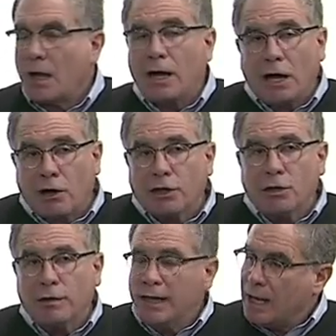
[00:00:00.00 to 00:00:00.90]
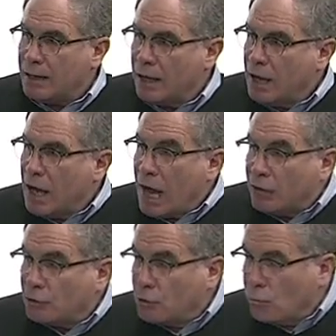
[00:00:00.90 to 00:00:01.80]
I argue again,
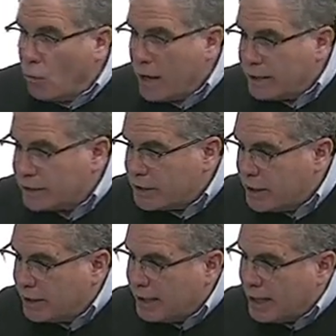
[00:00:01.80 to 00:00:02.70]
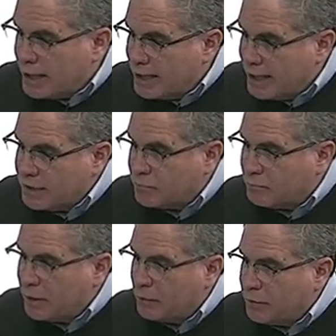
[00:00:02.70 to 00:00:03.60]
to what extent can this
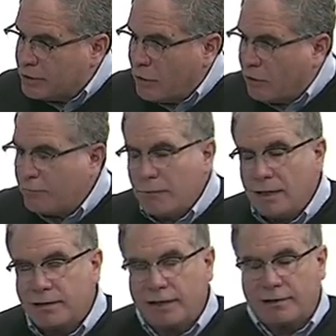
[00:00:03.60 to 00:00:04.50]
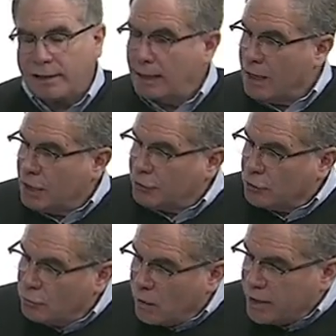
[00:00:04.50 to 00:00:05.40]
be resolved militarily?
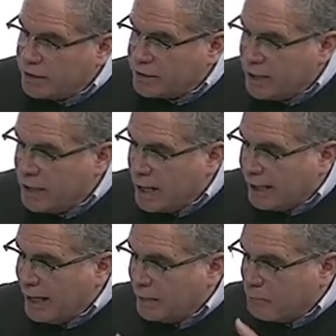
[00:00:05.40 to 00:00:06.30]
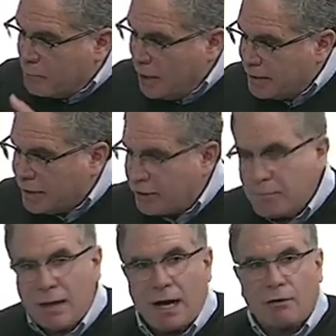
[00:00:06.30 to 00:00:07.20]
To what extent can
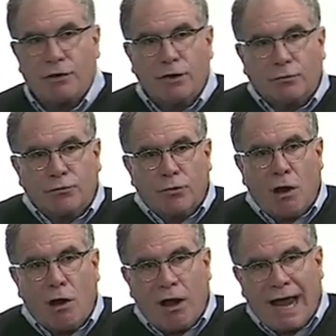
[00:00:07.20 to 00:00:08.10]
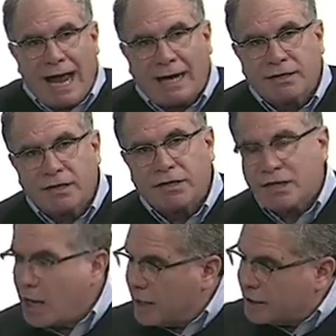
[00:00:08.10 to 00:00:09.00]
military power, the raw
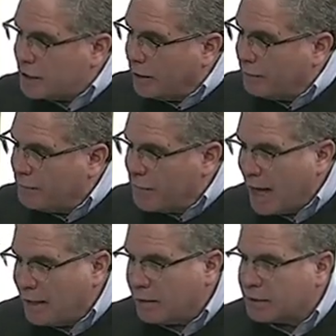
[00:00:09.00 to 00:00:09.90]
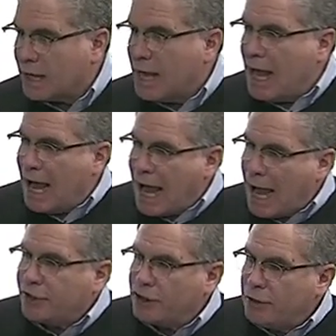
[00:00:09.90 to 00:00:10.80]
exercise of violence,
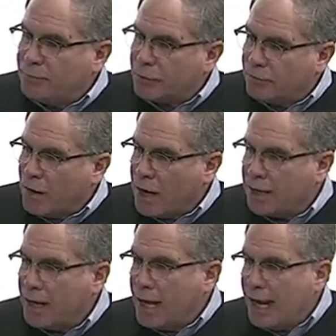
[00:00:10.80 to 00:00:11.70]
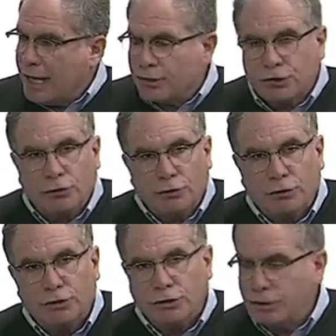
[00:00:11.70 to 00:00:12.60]
actually provide a
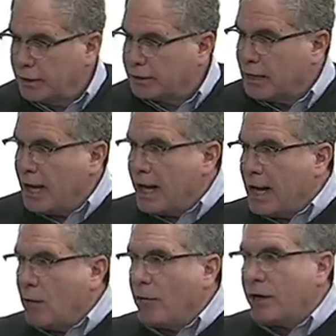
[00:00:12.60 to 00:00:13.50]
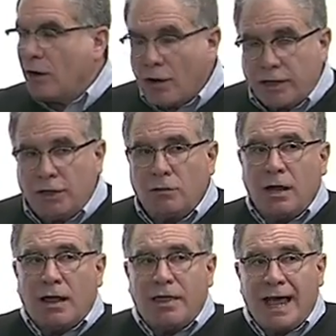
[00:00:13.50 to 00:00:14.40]
solution to this? And I want to argue
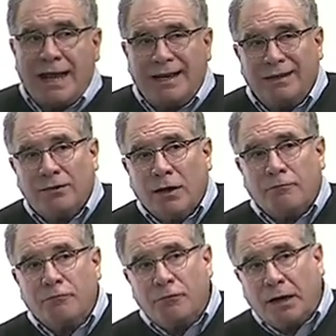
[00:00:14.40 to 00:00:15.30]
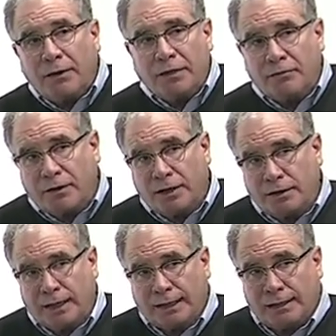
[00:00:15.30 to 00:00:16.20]
that it is very, very
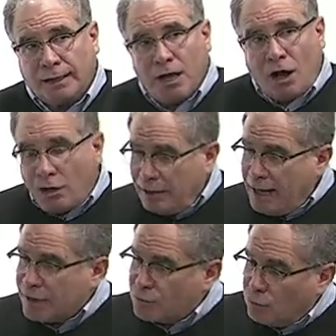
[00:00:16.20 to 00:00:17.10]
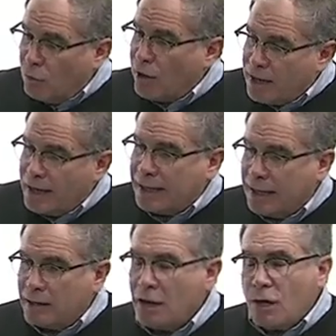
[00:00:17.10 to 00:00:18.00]
unlikely. Unless one,
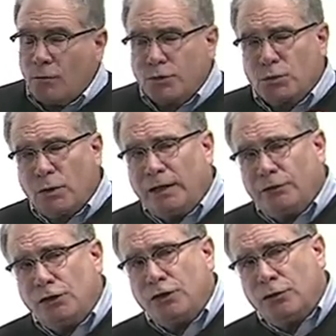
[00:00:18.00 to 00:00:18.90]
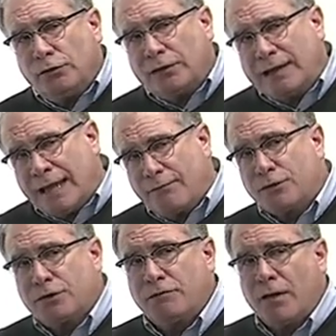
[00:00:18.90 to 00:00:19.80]
again, was willing to use
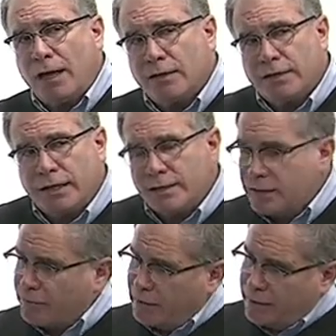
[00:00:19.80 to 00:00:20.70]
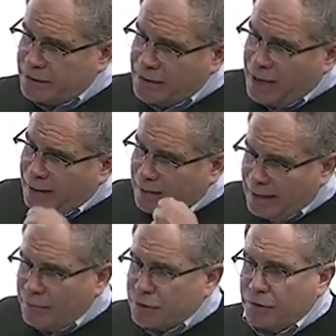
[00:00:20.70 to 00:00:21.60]
levels of violence against civilians,
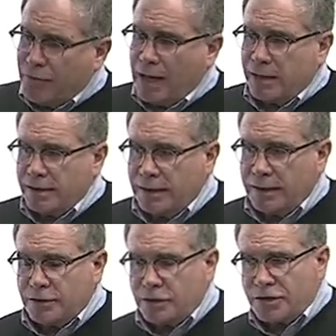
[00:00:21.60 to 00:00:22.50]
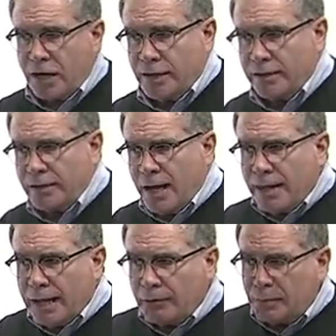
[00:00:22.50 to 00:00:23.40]
levels of violence against societies
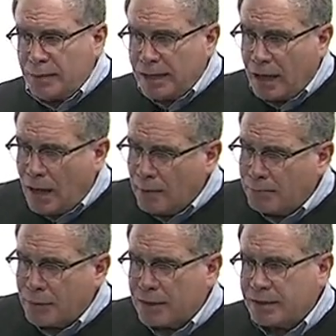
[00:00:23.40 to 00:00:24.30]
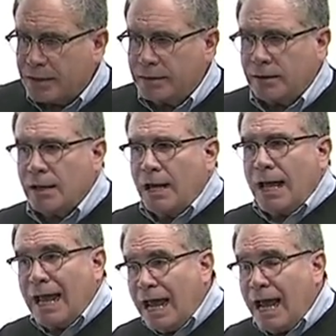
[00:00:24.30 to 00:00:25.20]
that would be unprecedented
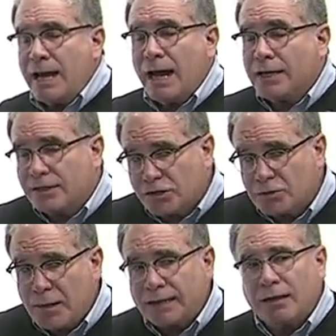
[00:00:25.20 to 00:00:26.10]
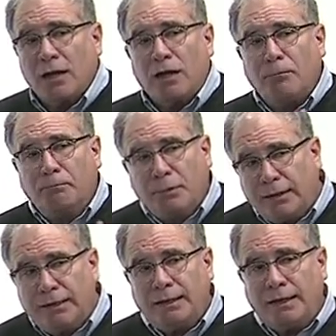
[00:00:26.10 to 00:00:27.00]
and, I suspect,
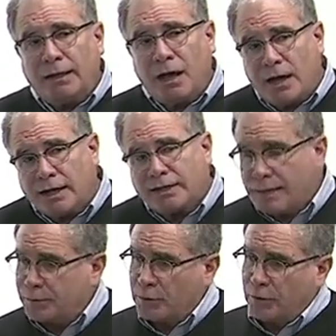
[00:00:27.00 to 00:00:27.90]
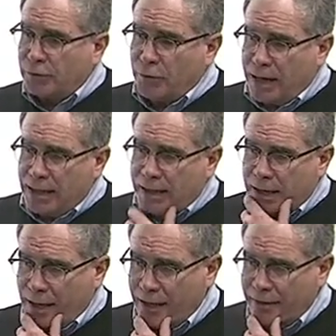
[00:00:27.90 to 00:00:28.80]
completely and unacceptable to any
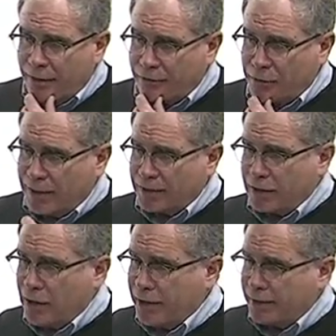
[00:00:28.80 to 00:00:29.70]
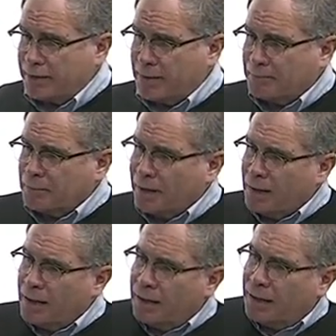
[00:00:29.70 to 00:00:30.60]
kind of domestic audience.
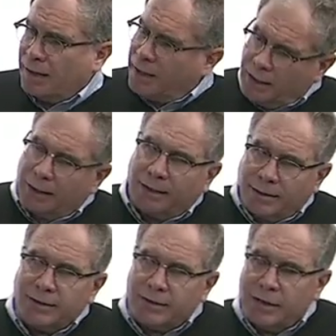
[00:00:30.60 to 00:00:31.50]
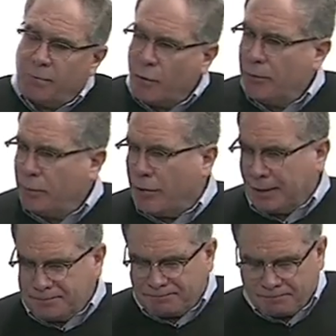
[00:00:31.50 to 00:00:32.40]
This is an important
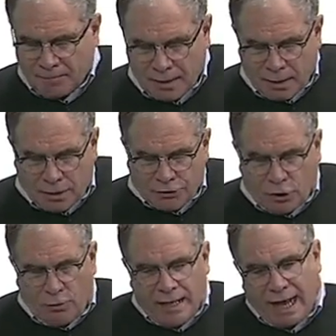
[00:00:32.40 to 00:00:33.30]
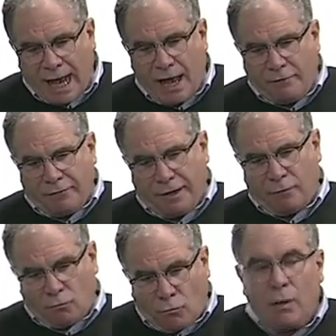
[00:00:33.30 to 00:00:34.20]
point. So we have
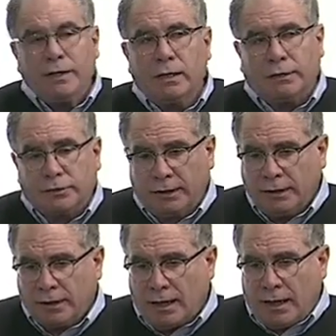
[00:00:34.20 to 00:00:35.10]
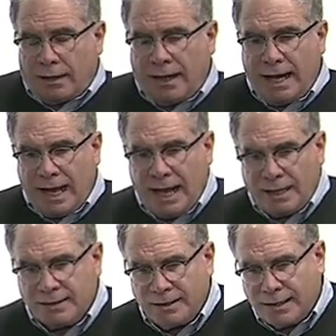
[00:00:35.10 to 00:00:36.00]
one country that
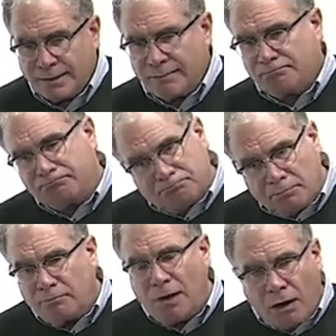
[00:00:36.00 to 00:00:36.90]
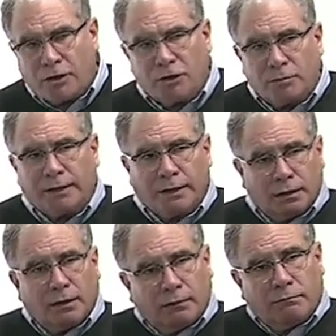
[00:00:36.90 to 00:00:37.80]
has this arguably
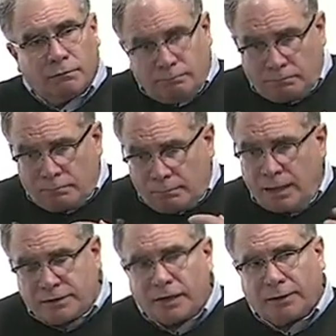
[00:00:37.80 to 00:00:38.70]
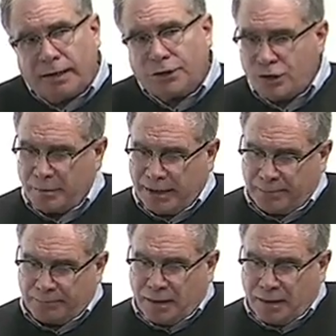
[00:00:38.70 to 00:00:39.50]
military hegemony.